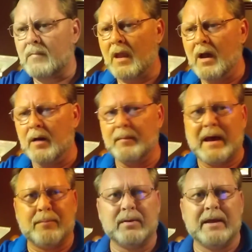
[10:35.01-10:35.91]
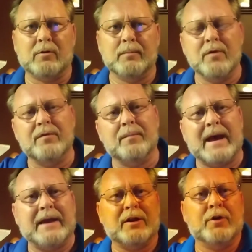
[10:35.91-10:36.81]
I plan on moving
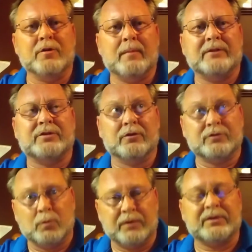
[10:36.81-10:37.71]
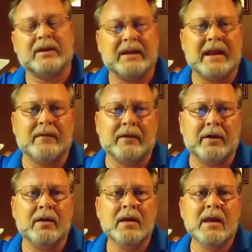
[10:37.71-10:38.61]
mine under my shelter once I get out
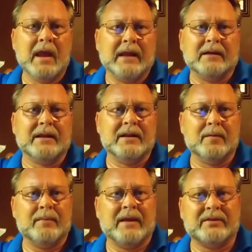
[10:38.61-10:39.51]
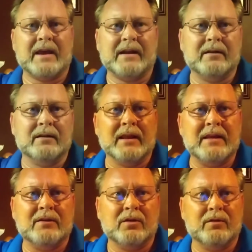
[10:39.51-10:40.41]
there and clean up that side of the
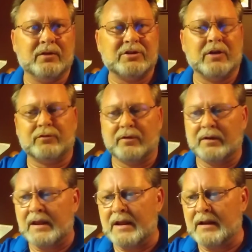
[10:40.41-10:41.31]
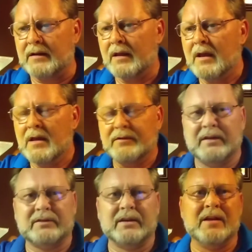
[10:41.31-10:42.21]
lean-to, the shelter again,
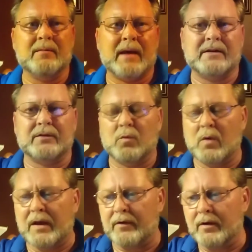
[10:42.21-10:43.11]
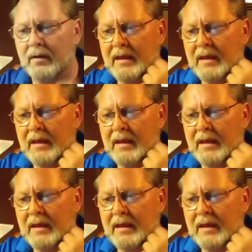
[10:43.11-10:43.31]
just to get them out of the weather.